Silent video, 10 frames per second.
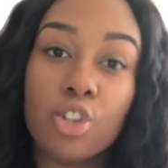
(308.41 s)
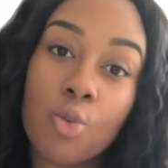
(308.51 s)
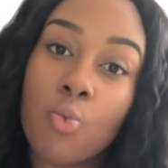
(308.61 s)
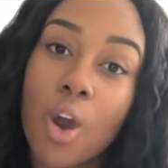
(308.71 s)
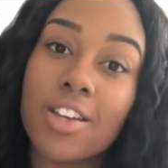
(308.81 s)

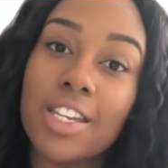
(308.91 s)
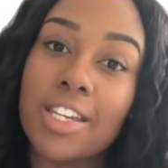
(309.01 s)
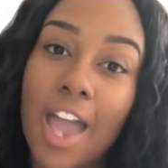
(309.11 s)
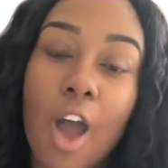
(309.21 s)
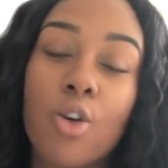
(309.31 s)
You're
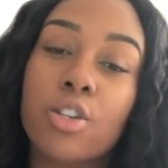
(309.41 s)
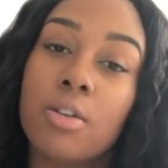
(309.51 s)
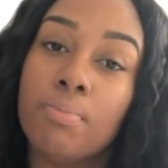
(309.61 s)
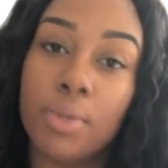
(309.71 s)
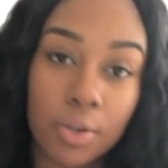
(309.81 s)
working out.
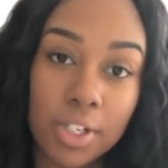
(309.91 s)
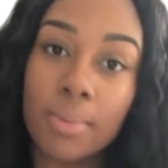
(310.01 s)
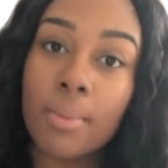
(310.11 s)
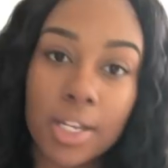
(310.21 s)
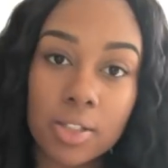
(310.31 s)
You're
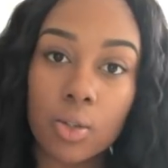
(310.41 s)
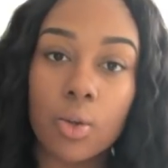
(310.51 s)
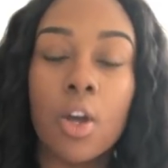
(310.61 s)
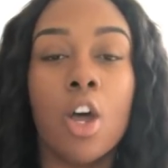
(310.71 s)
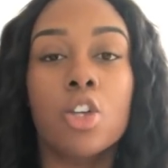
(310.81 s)
building muscle.